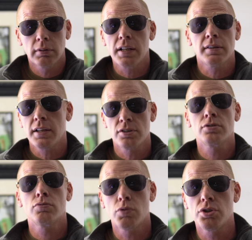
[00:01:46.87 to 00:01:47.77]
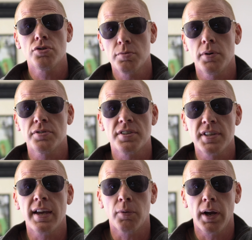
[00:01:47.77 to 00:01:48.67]
That, that's what you're supposed to
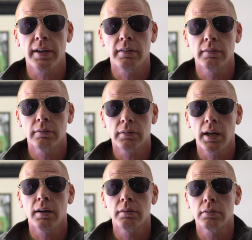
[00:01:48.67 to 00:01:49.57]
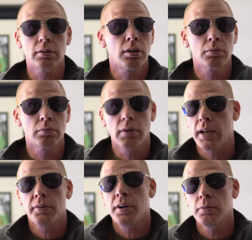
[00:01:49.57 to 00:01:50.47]
say, right? Yeah? No? I
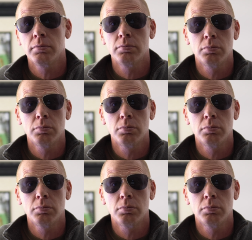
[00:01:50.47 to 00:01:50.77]
don't know?